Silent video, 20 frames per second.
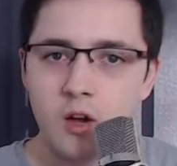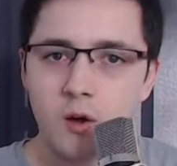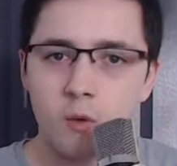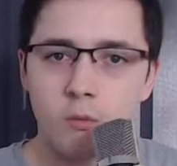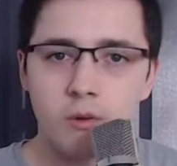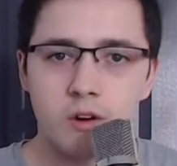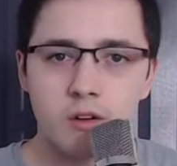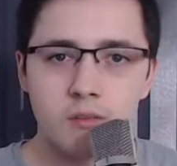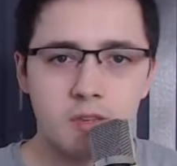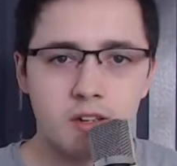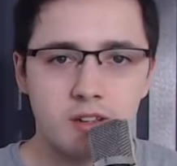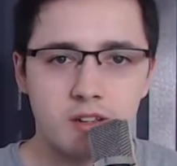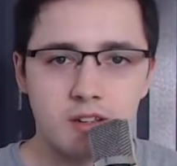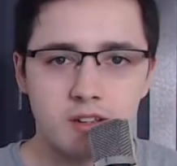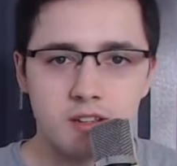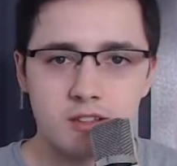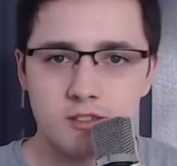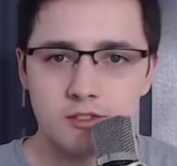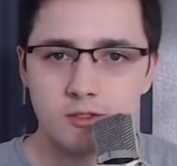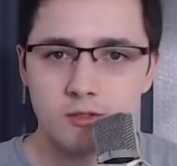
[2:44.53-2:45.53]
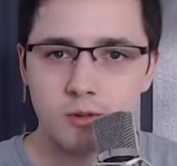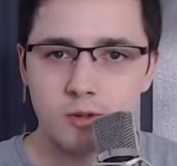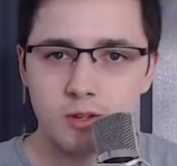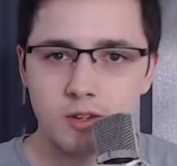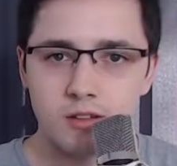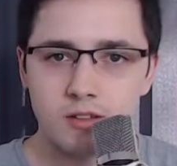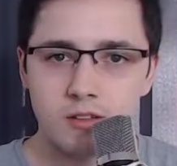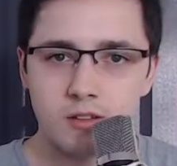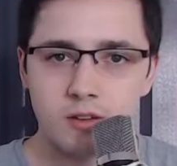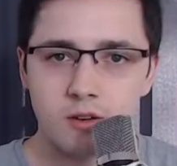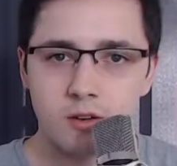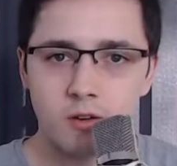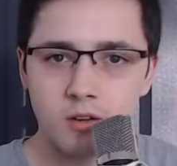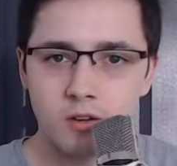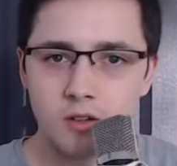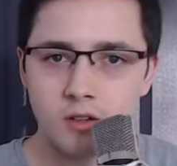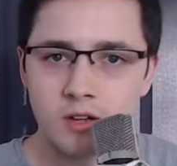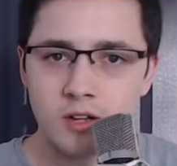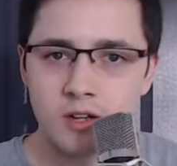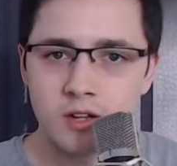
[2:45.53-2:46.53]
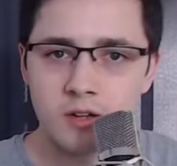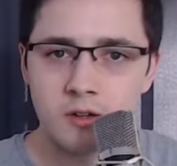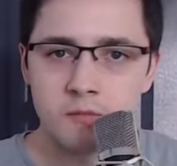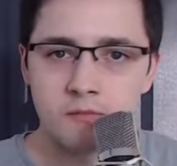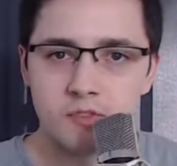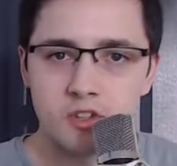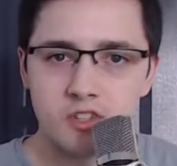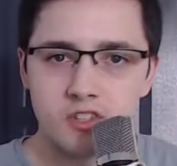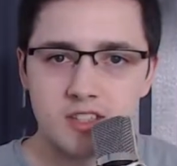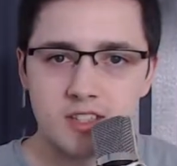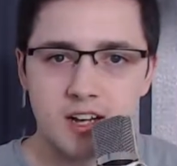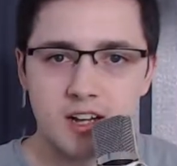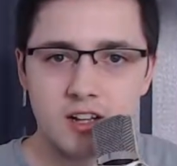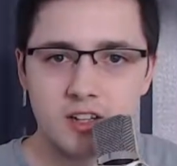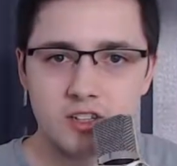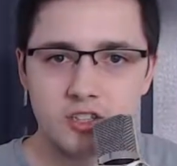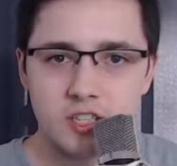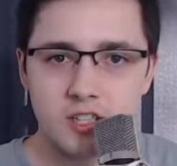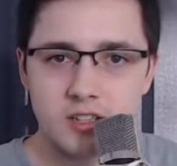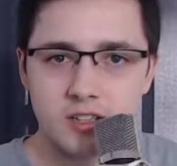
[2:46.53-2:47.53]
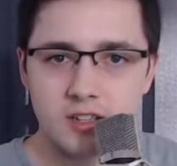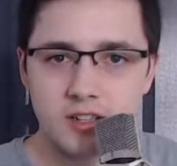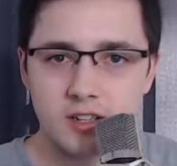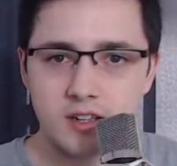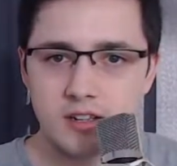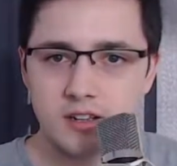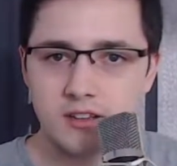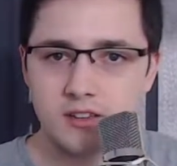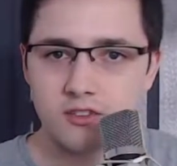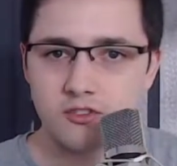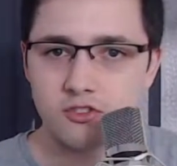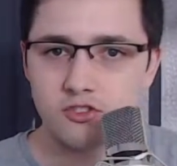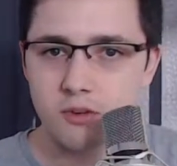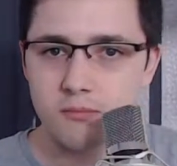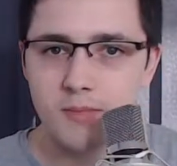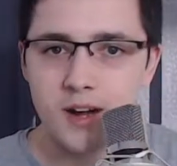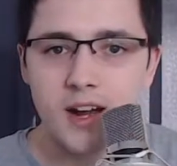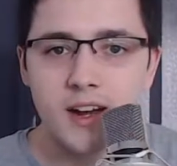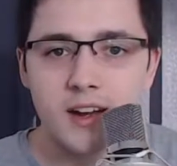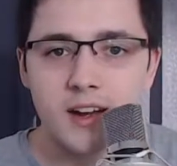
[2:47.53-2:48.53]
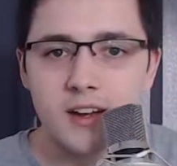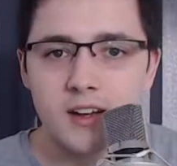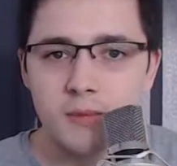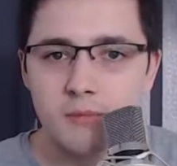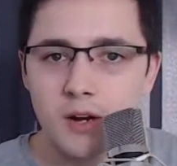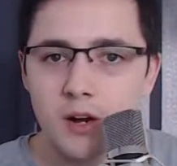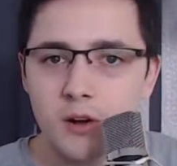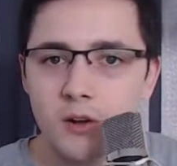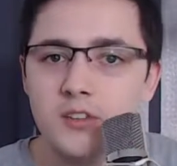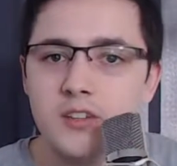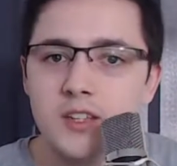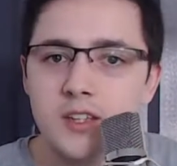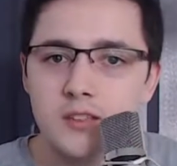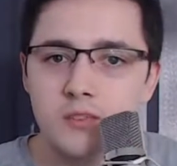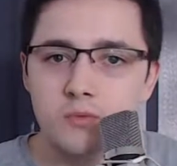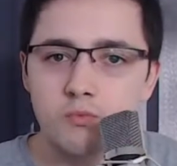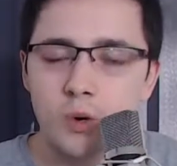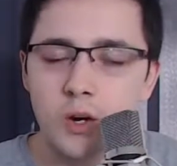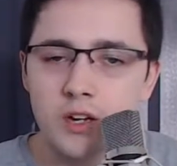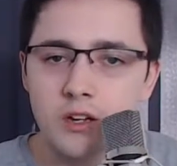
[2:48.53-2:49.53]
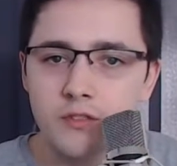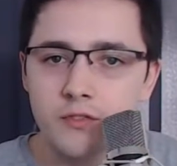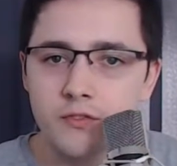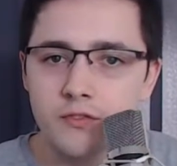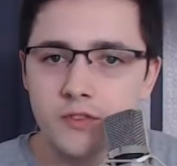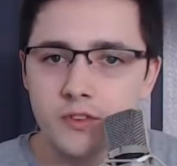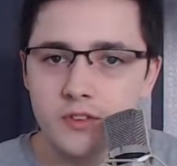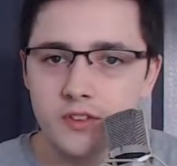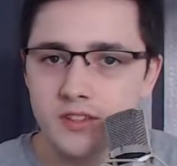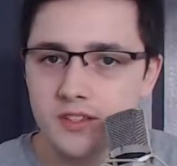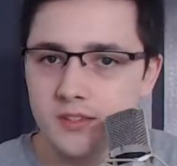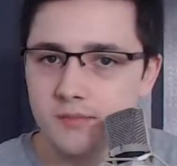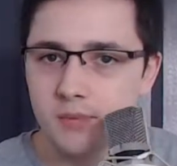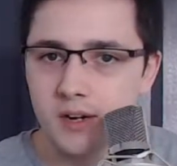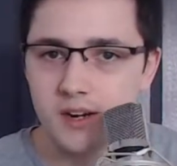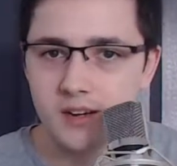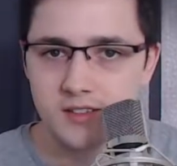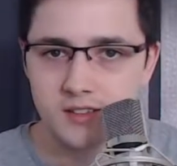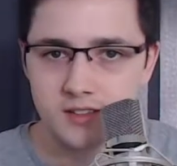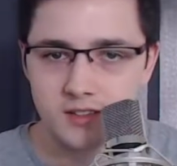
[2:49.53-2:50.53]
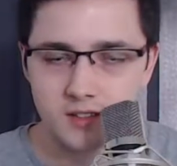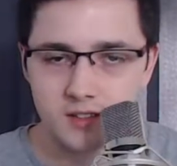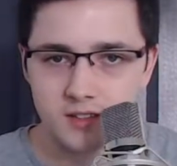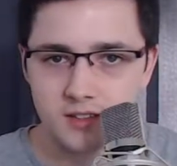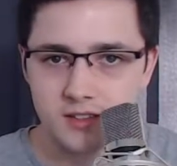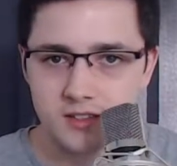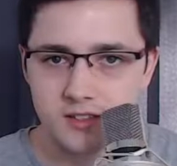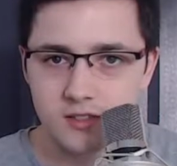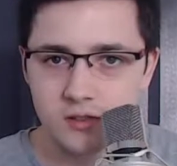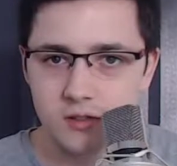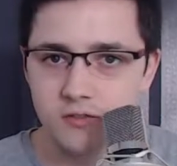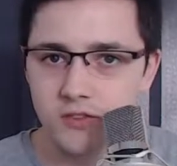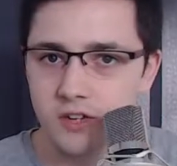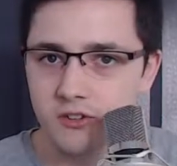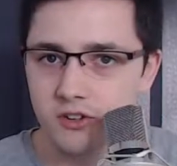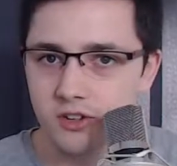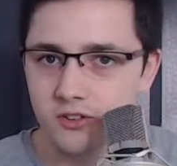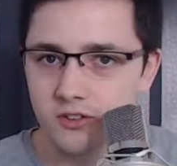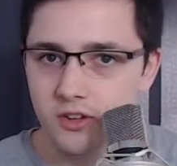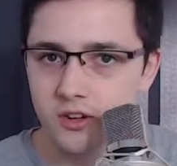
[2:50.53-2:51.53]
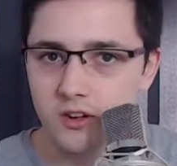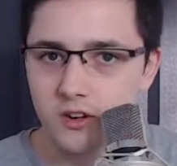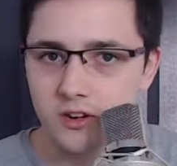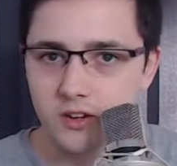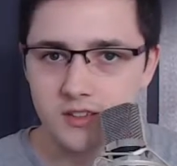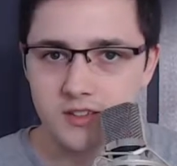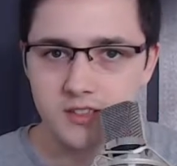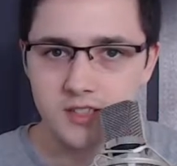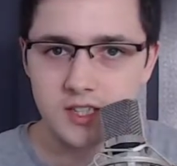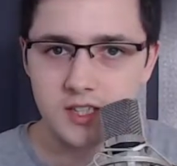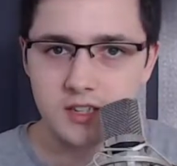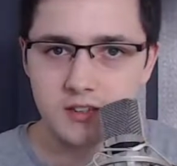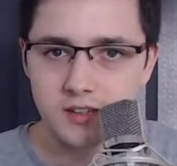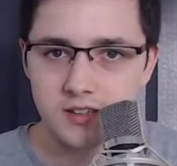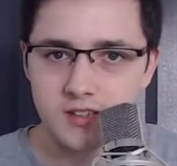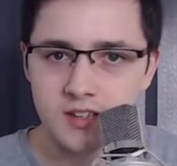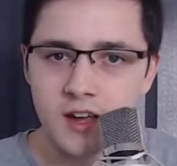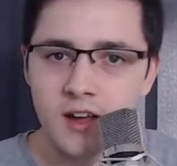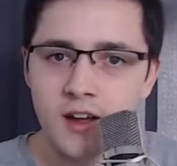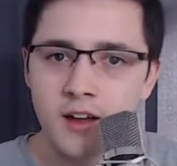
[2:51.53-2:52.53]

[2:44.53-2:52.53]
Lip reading: One minute he's talking all nostalgic and dramatic about his wife and his past, and it's all very dark and serious.